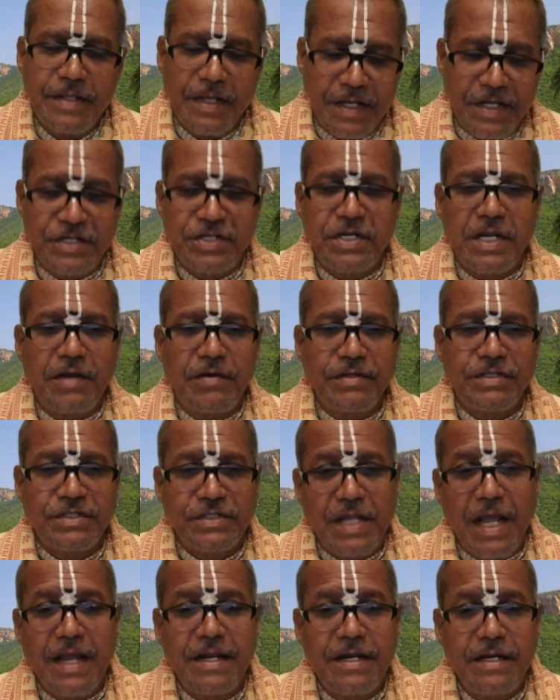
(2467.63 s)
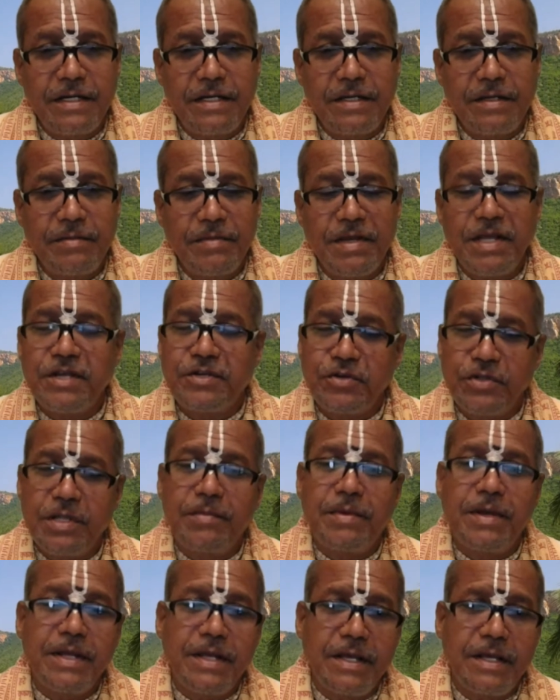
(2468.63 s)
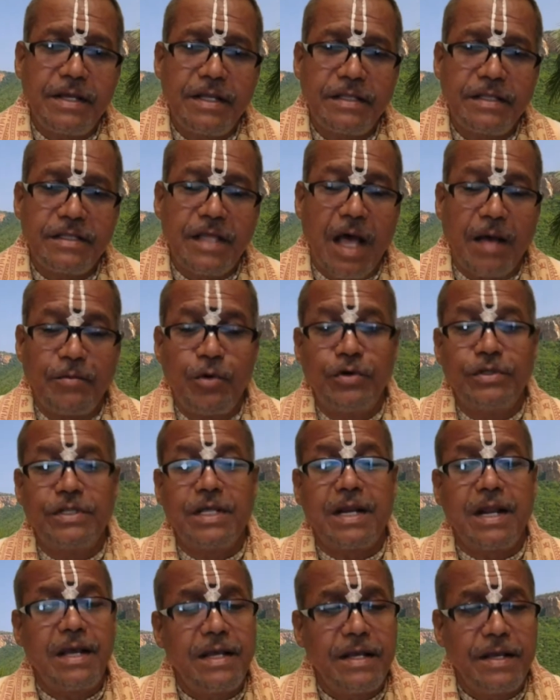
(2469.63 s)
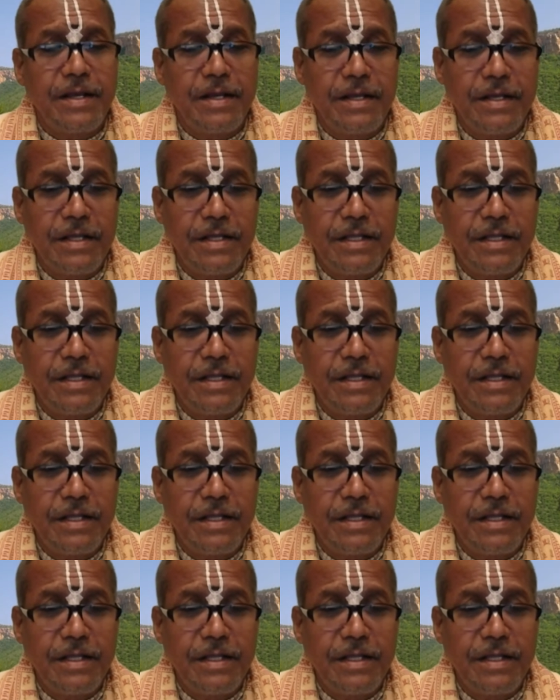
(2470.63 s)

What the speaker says: The Krishna was tied by Yashoda Maya, Damodara.